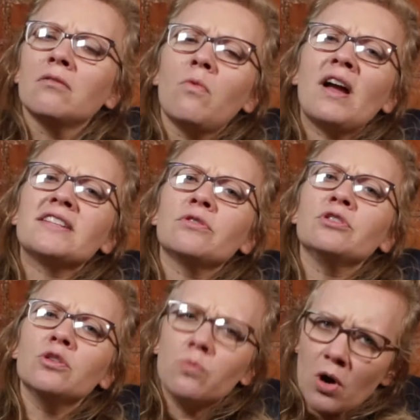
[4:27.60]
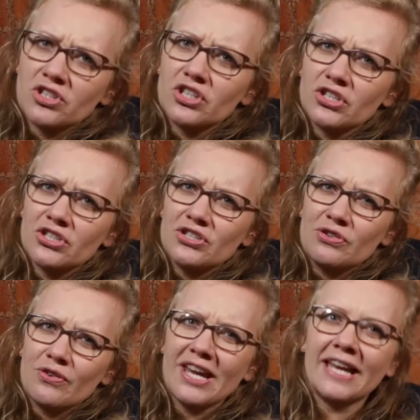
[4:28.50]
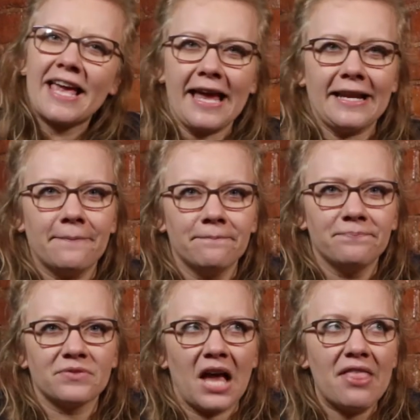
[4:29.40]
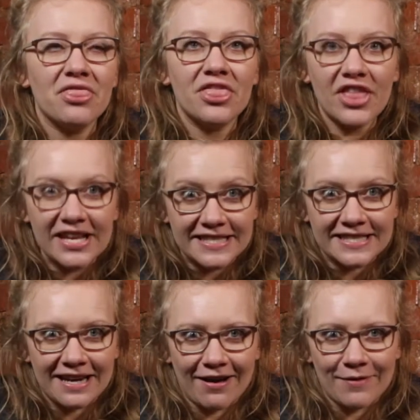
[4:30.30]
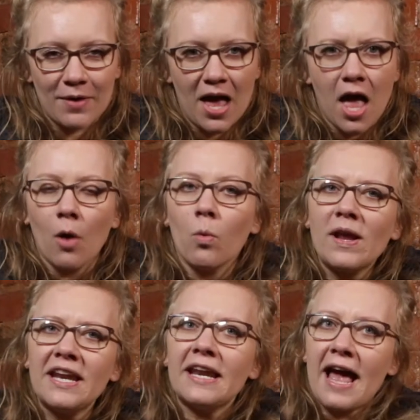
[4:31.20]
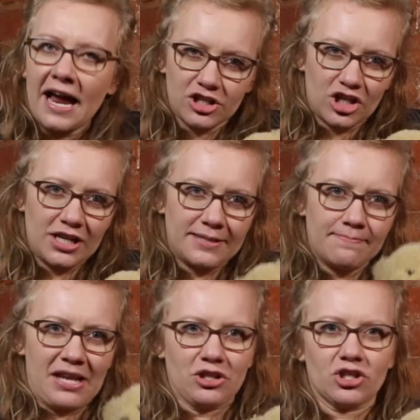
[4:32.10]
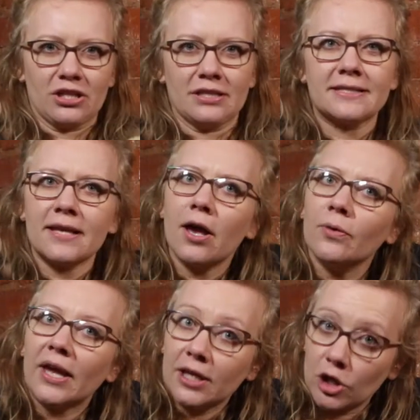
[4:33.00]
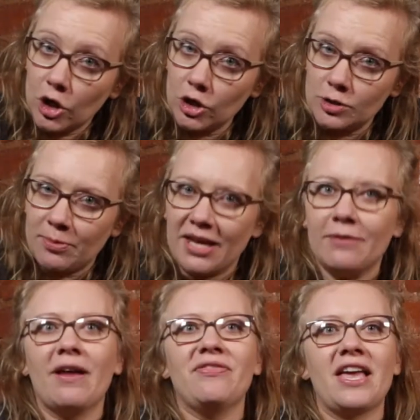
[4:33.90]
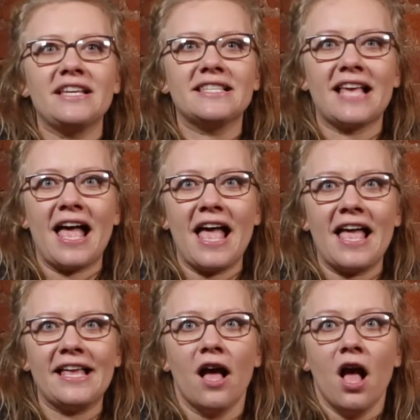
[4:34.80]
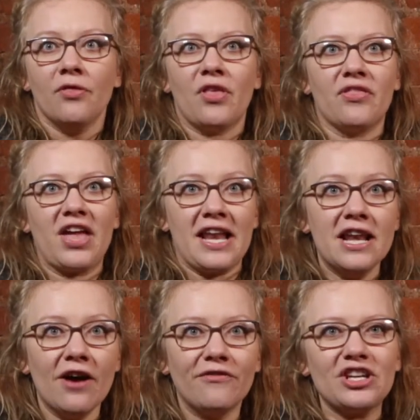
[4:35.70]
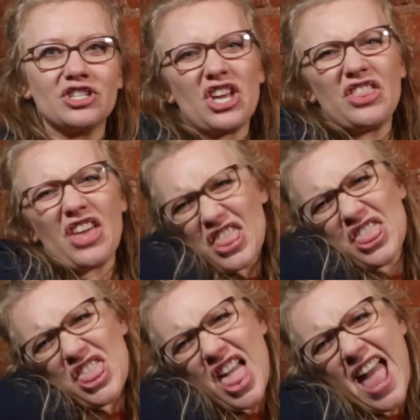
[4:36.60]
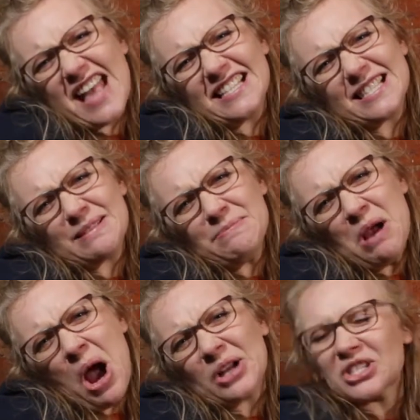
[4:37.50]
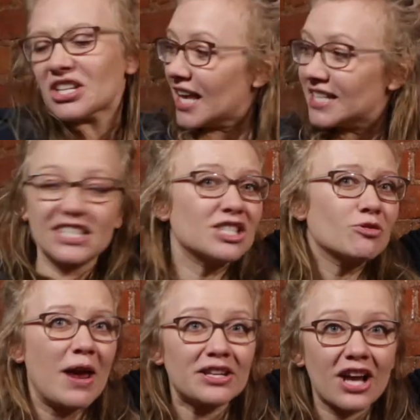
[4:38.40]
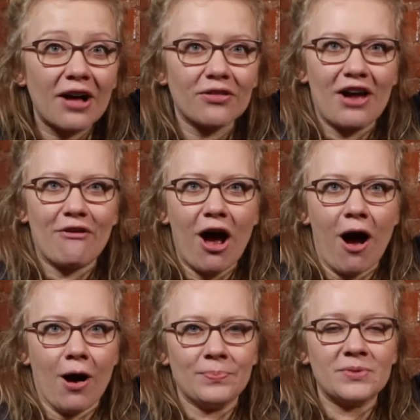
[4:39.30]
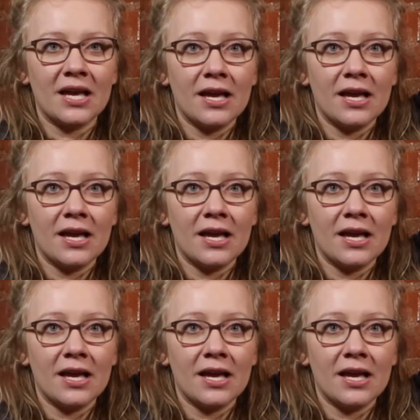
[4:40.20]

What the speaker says: Why don't you watch the story again? And this time, when an action is mentioned, so it could be when they say that they love each other this much and they stretch out their arms,